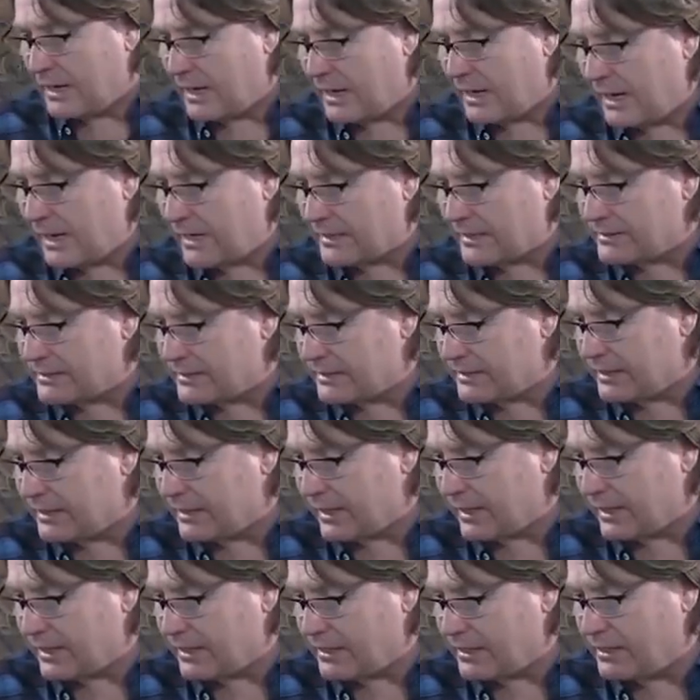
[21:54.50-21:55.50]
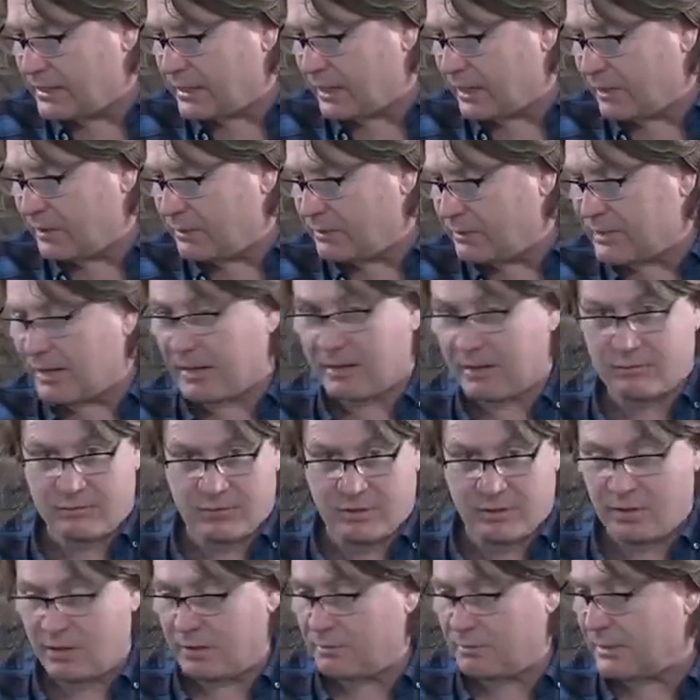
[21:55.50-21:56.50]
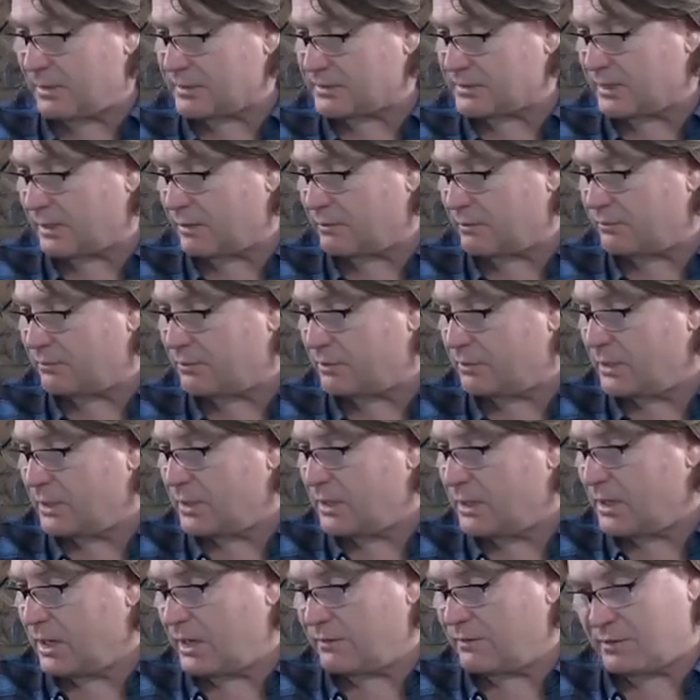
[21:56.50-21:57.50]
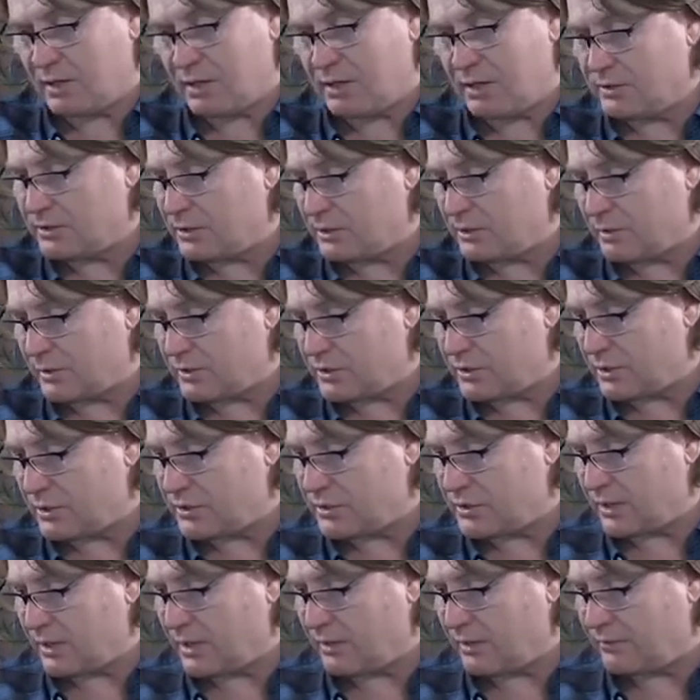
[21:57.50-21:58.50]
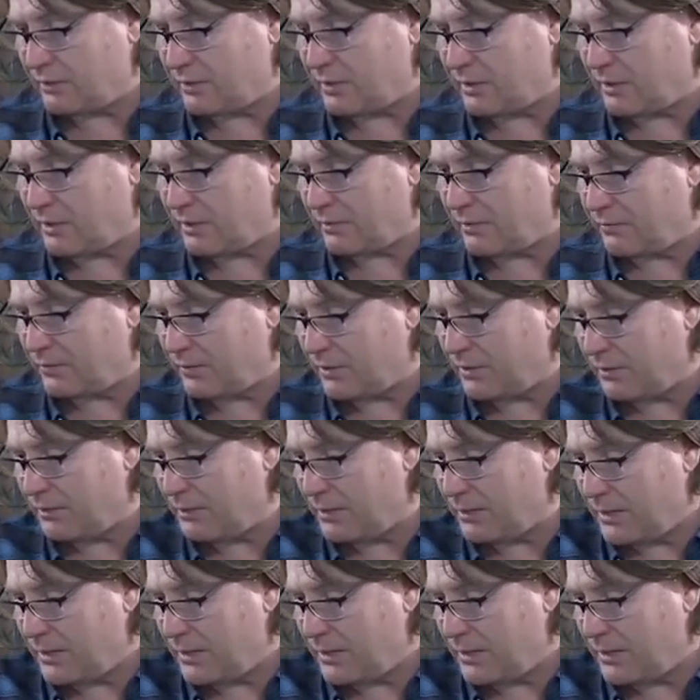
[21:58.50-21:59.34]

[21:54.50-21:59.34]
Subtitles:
as they go. Catherine, I hope that's helpful. I've got loads of questions here. I've only got a few.